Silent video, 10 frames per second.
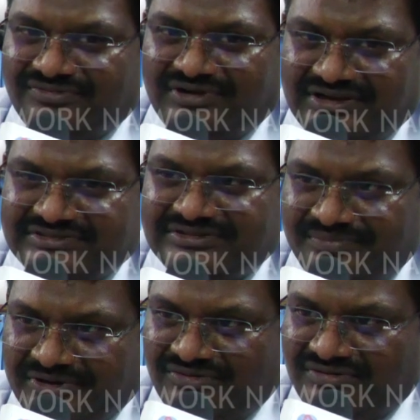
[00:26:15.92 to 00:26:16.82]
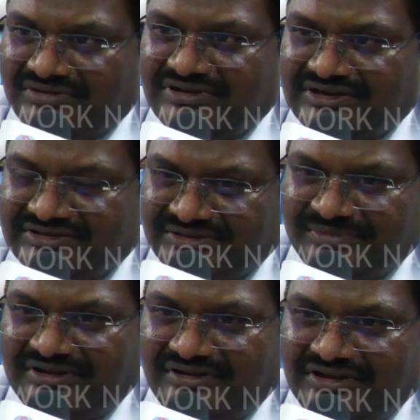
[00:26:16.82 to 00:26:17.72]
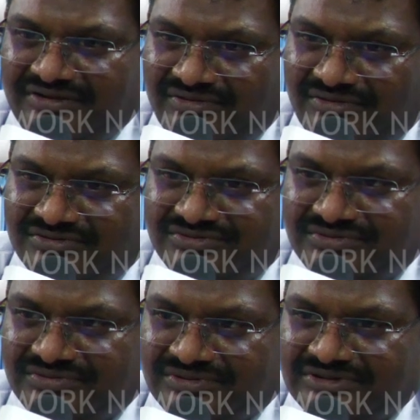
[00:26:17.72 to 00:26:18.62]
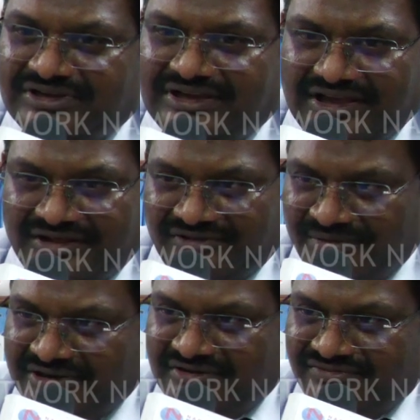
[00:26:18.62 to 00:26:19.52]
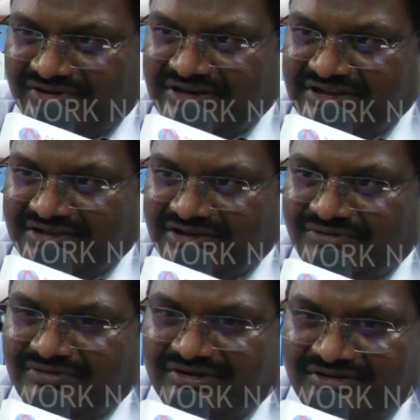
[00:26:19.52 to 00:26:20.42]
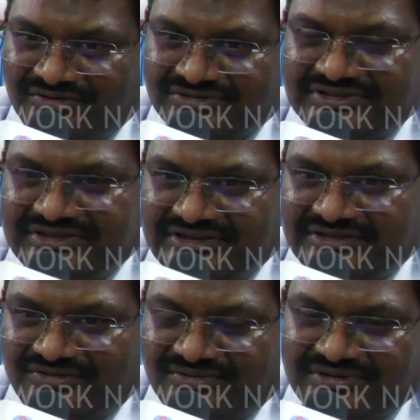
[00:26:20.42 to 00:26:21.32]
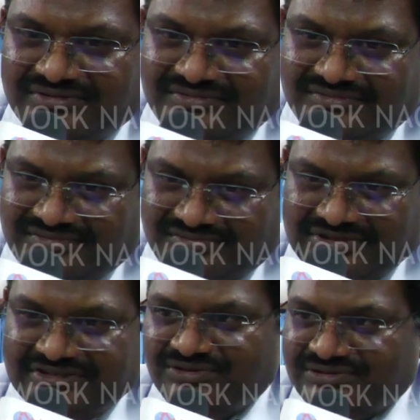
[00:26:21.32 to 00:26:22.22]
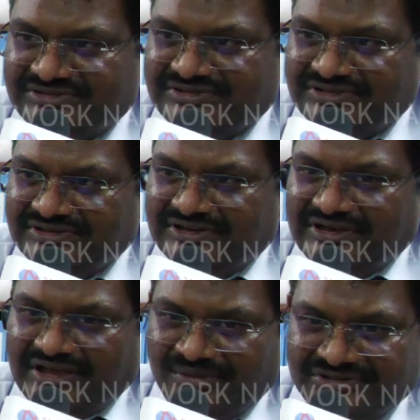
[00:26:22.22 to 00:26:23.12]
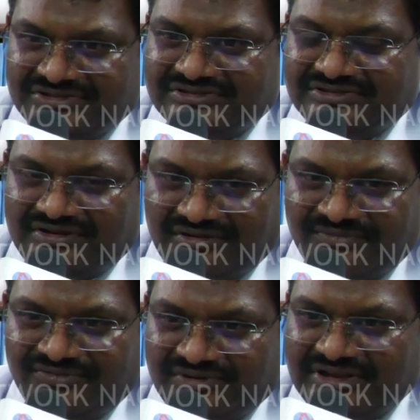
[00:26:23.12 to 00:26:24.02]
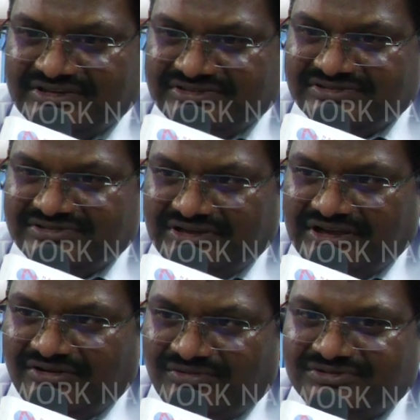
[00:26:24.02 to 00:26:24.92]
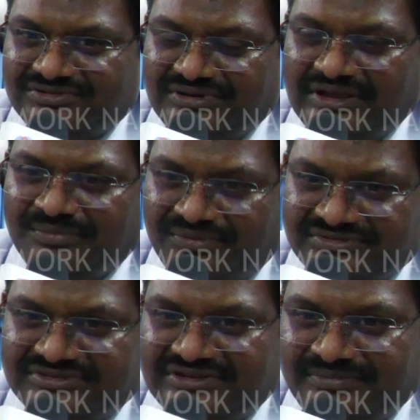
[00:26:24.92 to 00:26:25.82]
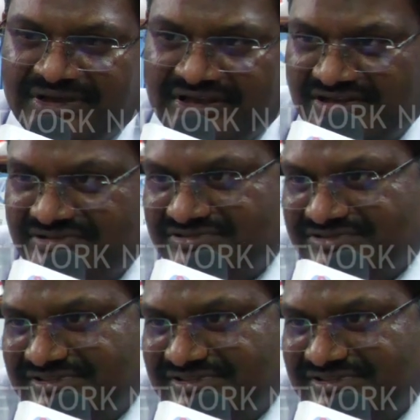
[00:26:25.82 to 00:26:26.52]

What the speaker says: what is in petrol, and similarly it will also environmental friendly. It will reduce the exhaust emissions or harmful gases and also improves the mileage.